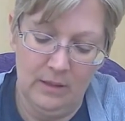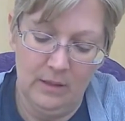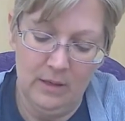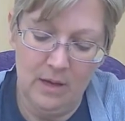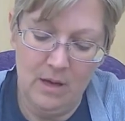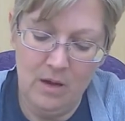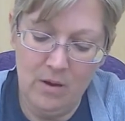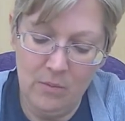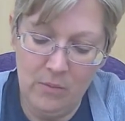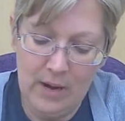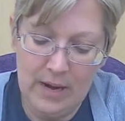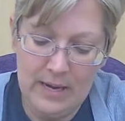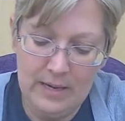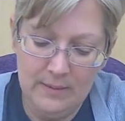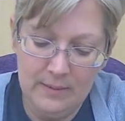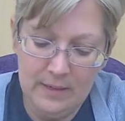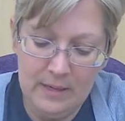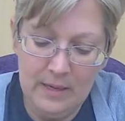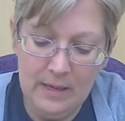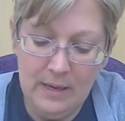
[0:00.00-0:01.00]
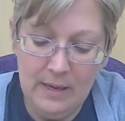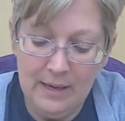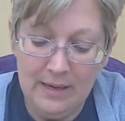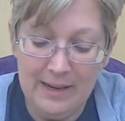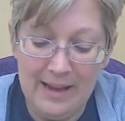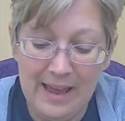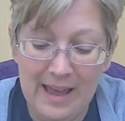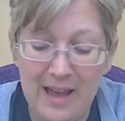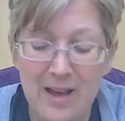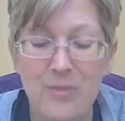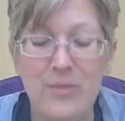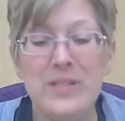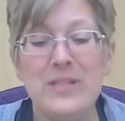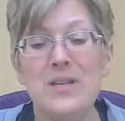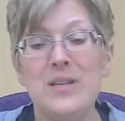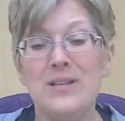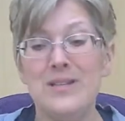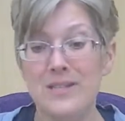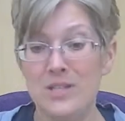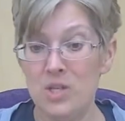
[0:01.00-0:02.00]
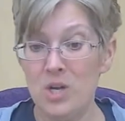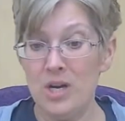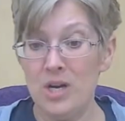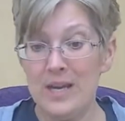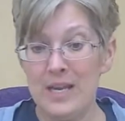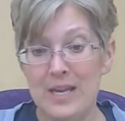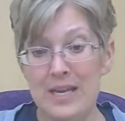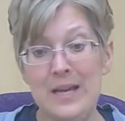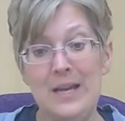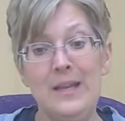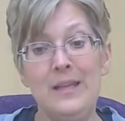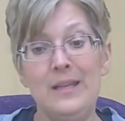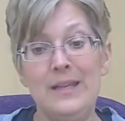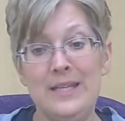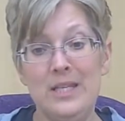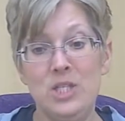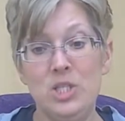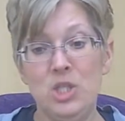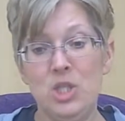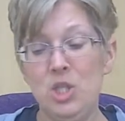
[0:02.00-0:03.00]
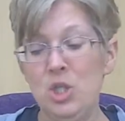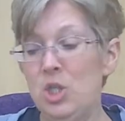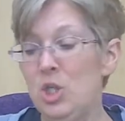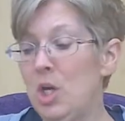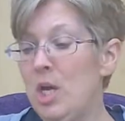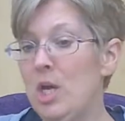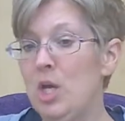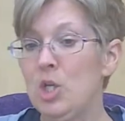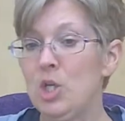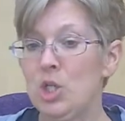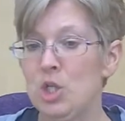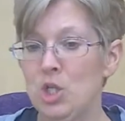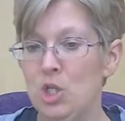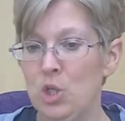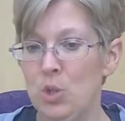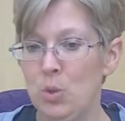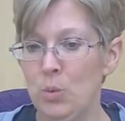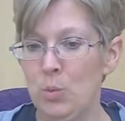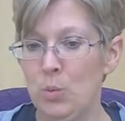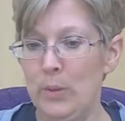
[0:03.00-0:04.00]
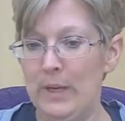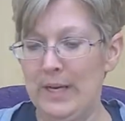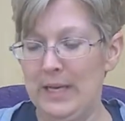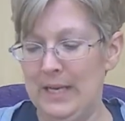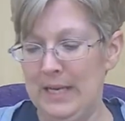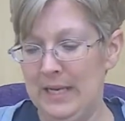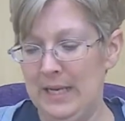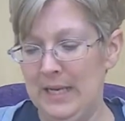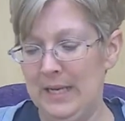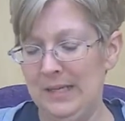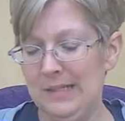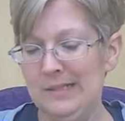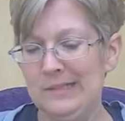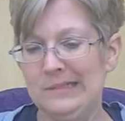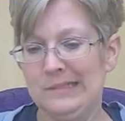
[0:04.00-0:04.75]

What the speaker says: All right, now it's going to start getting a little tricky.